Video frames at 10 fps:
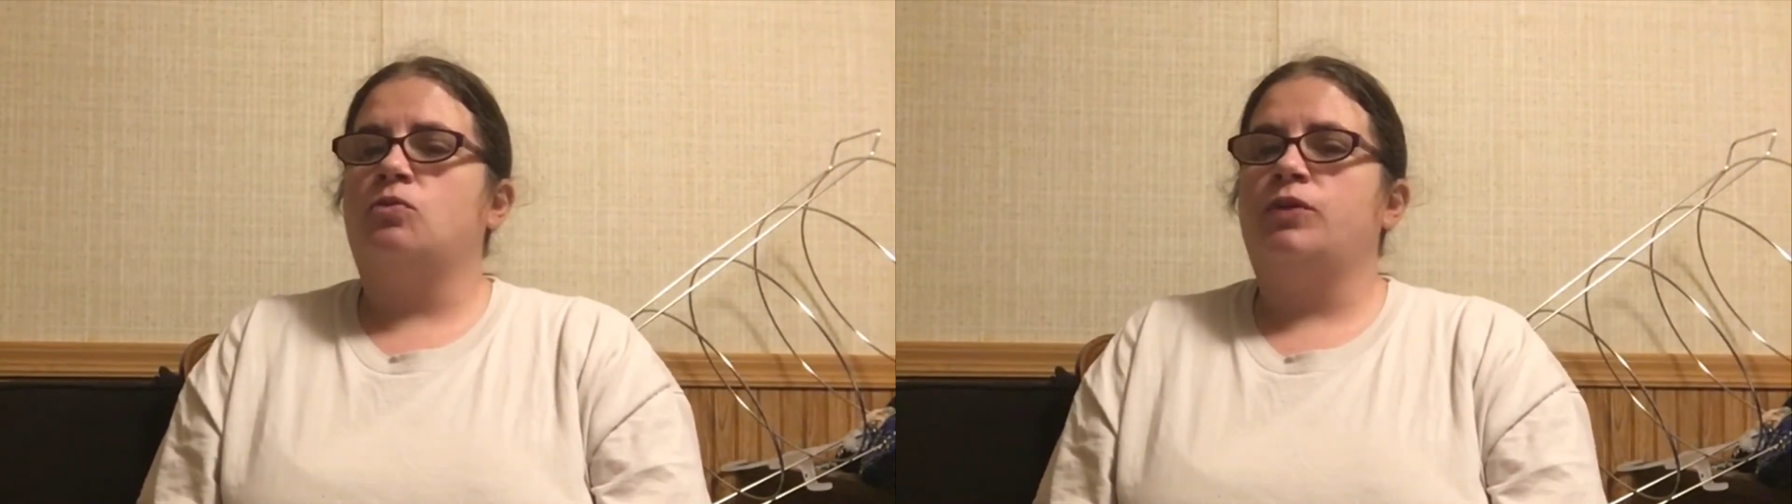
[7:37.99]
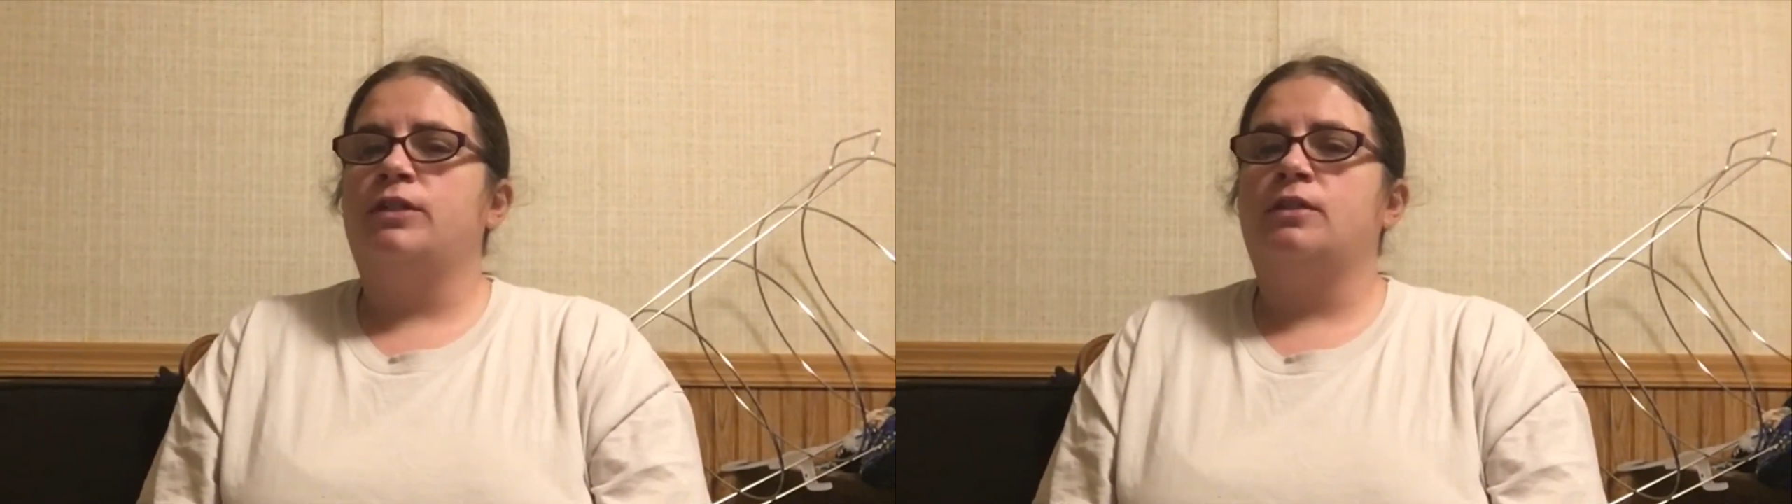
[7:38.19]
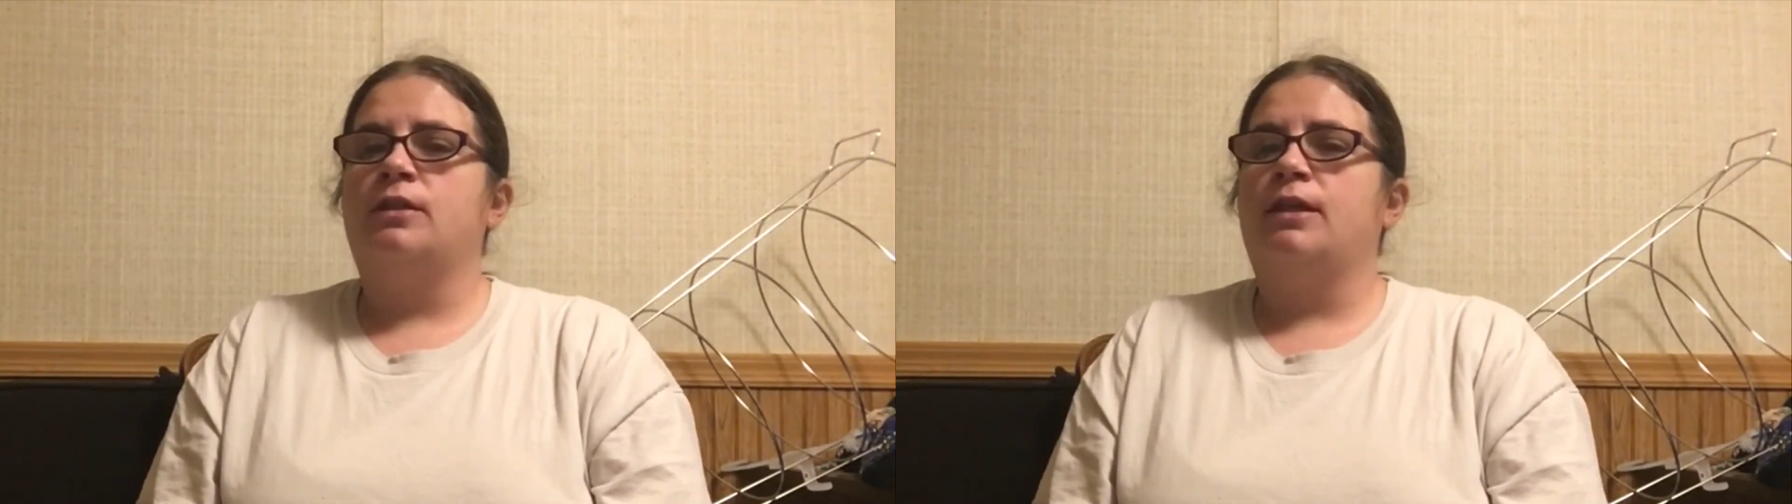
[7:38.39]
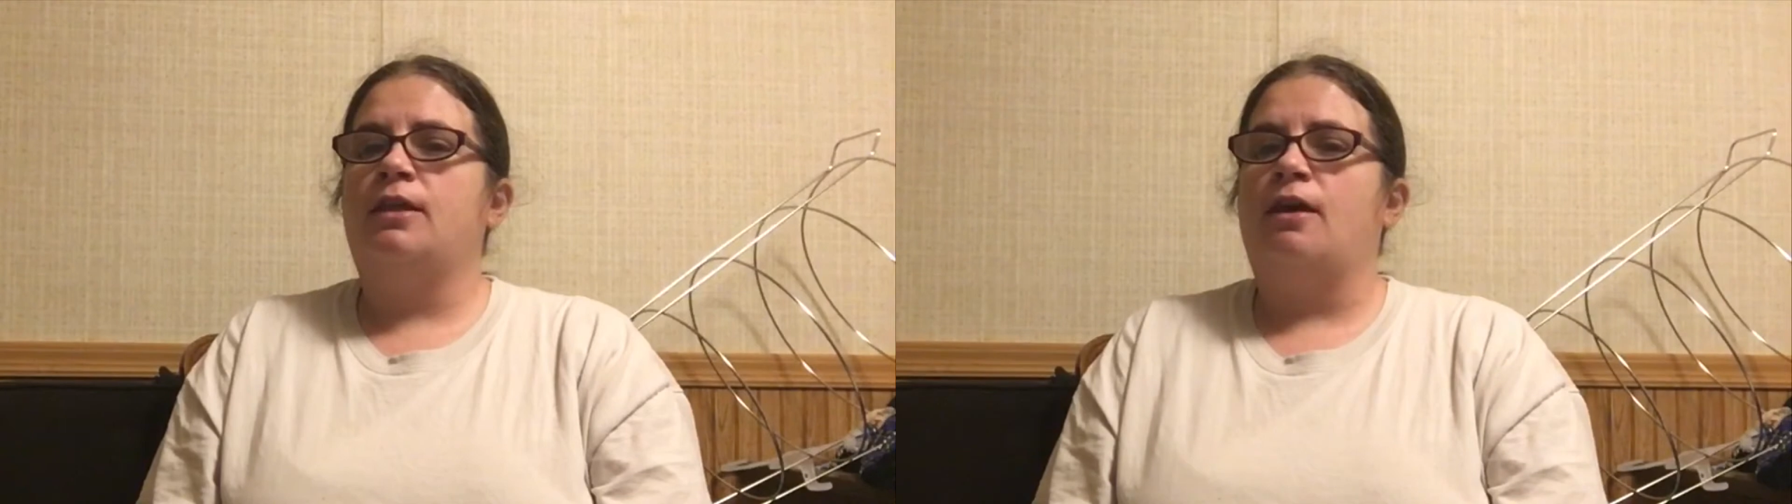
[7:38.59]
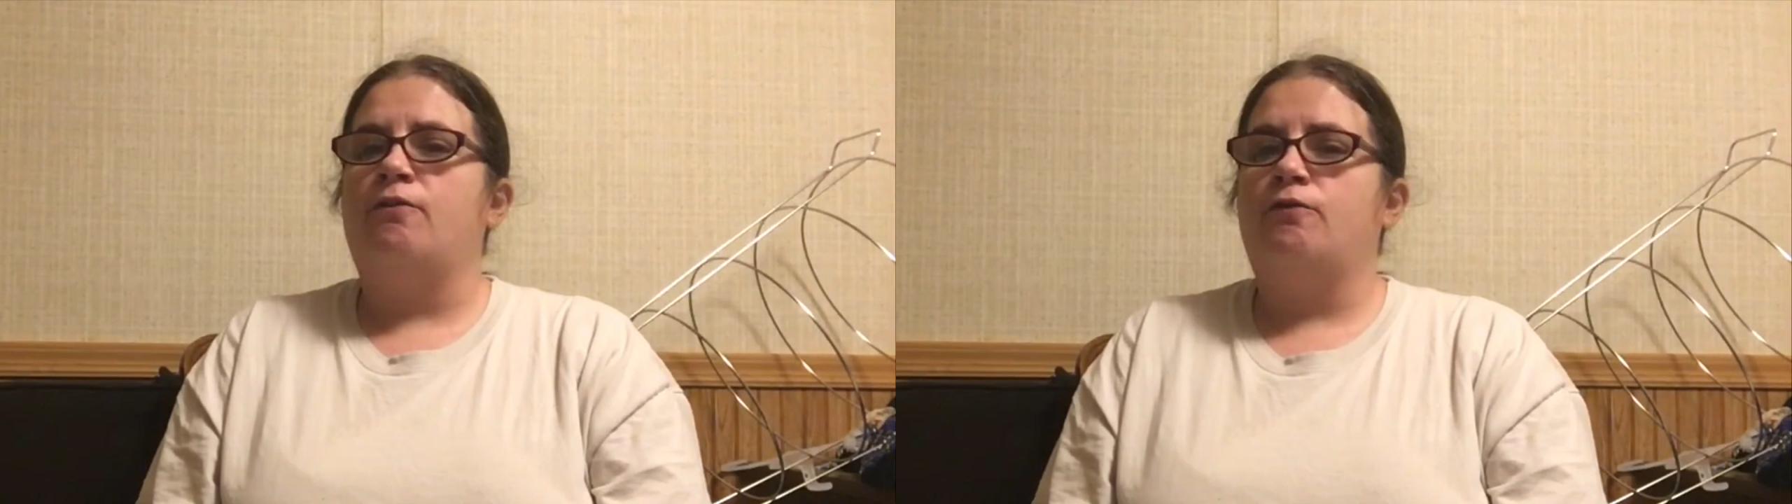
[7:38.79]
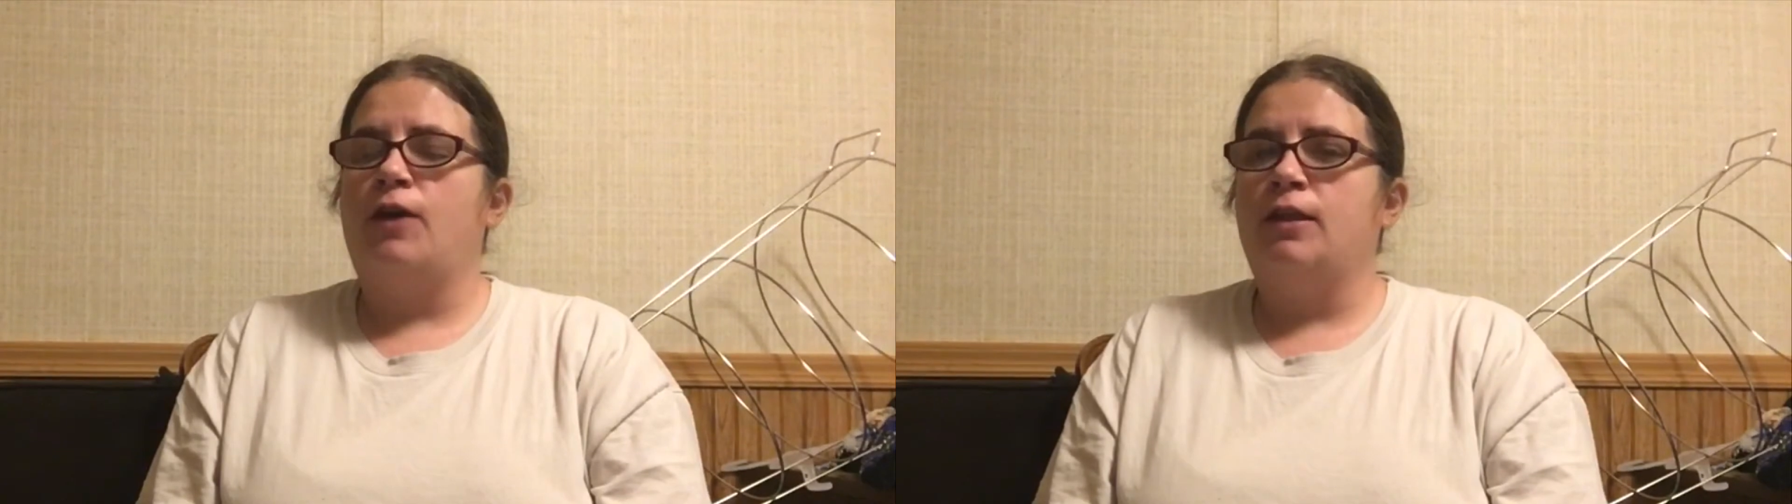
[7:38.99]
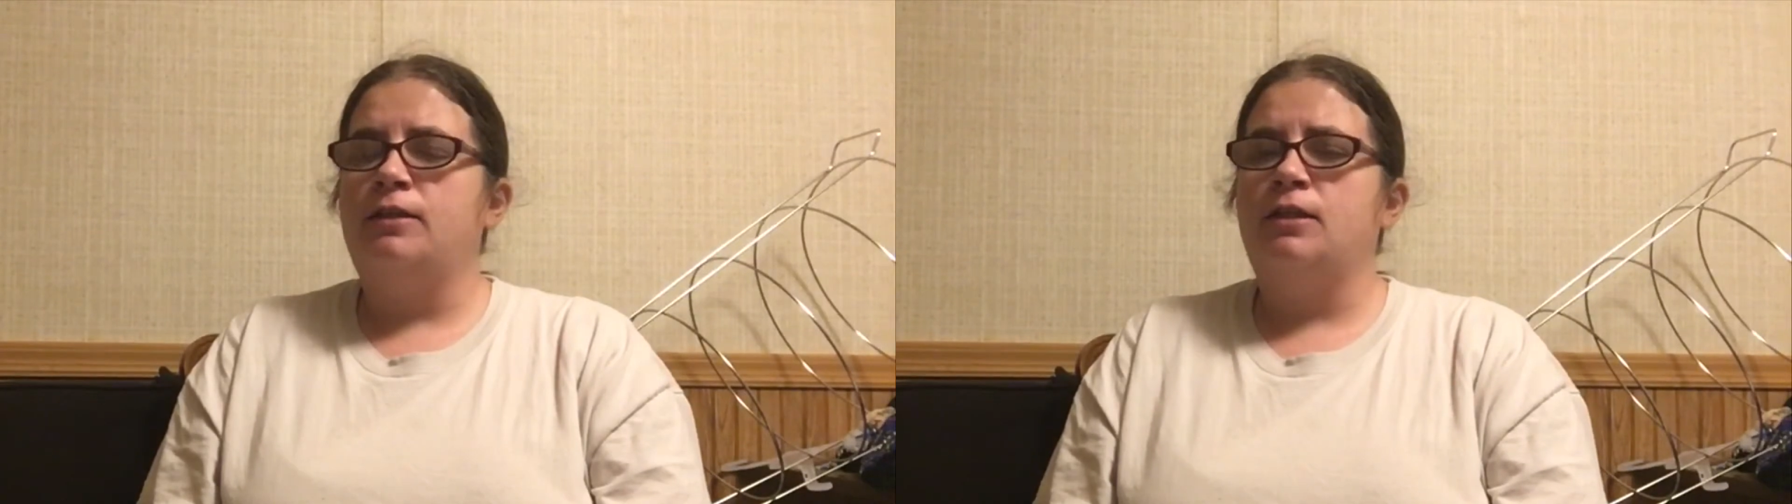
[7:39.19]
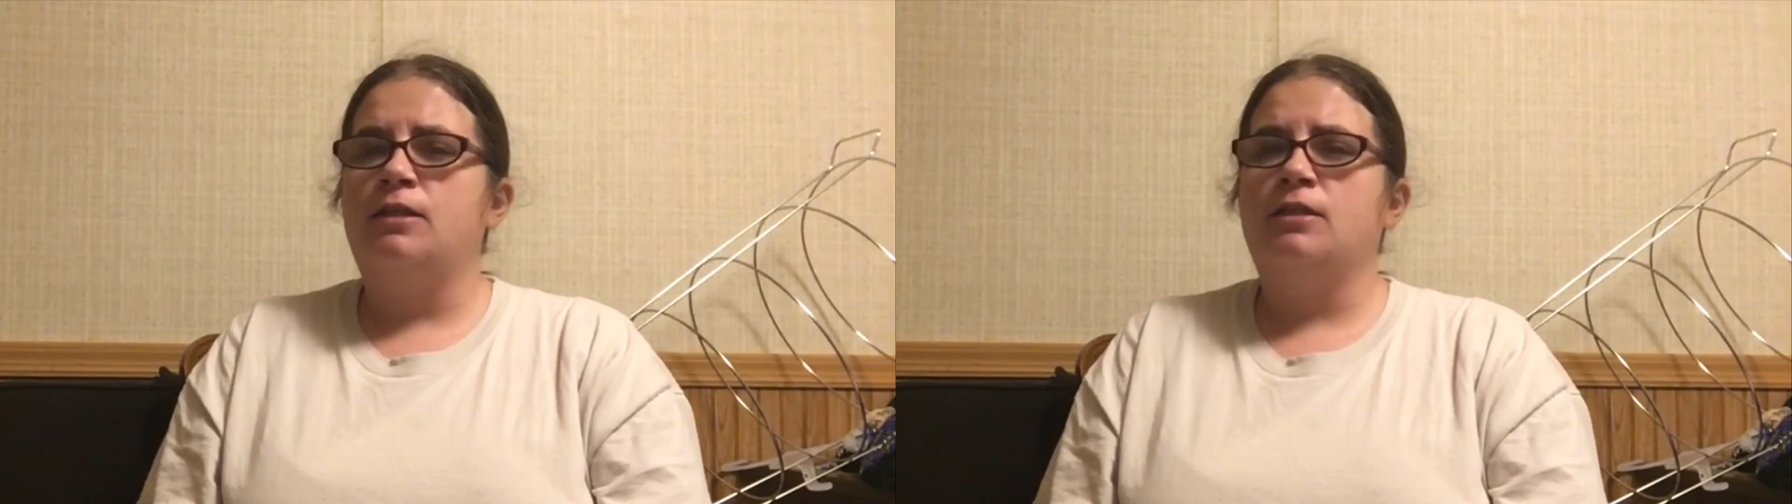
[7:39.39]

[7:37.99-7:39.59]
recently that fell into this